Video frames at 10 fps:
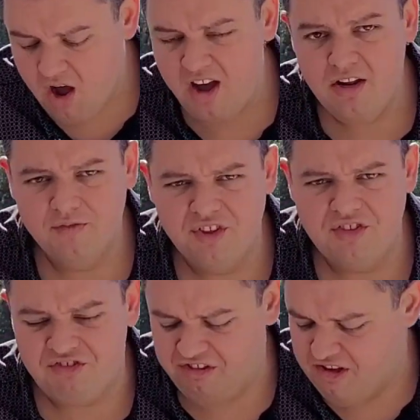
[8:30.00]
I love the
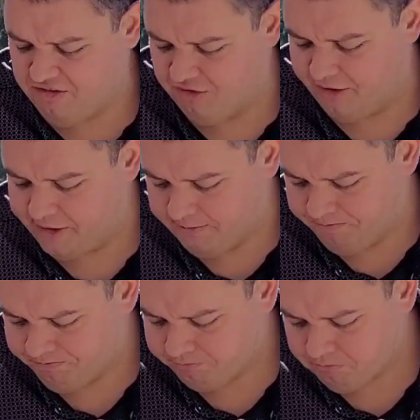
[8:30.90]
seasoning.
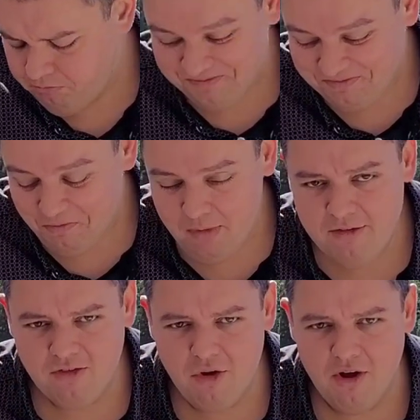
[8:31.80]

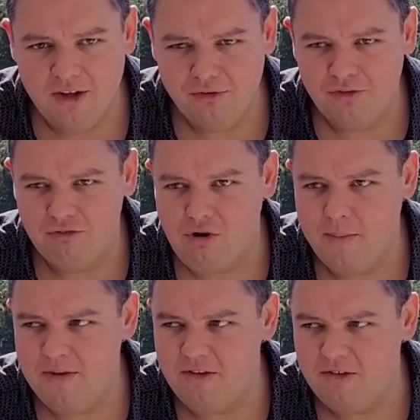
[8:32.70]
It's so hard to
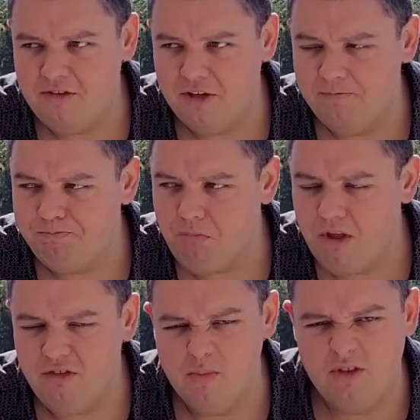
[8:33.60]
describe. It's a
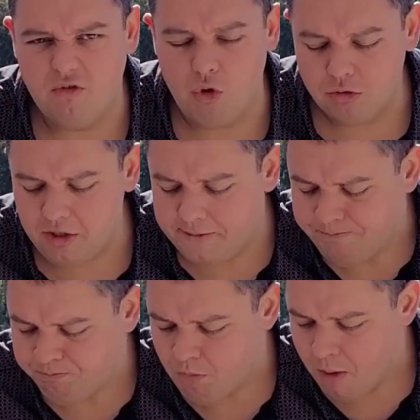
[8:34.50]
little bit salty.
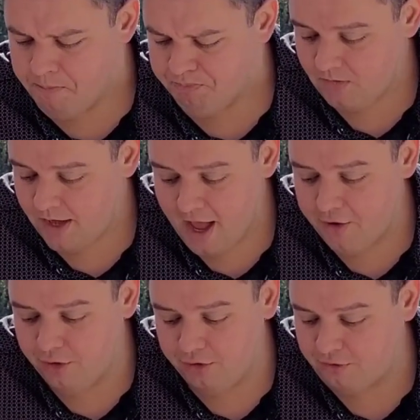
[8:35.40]

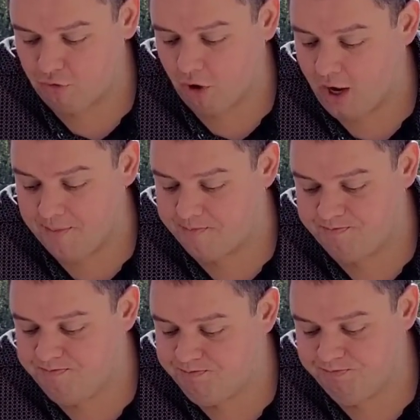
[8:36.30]
How do you describe
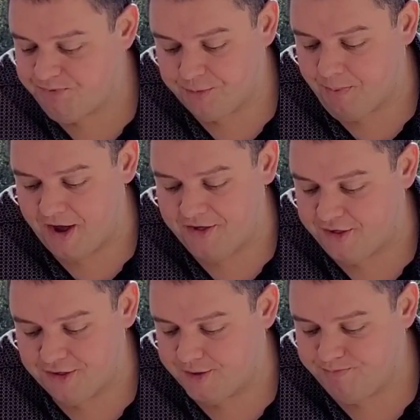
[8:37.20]

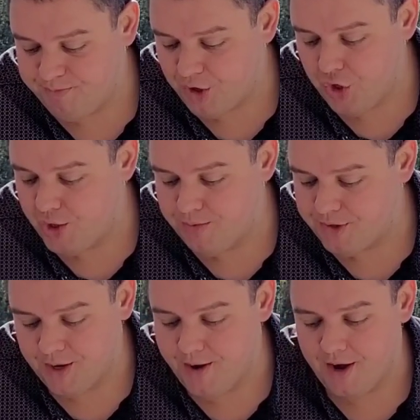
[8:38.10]
spices and
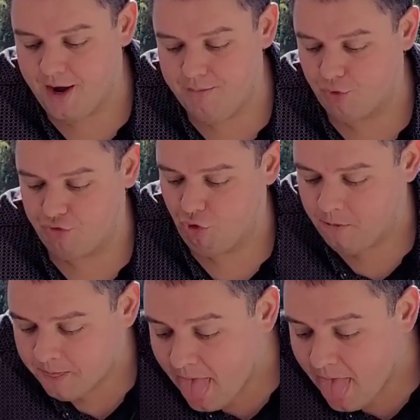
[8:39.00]
herbs? I'm not sure.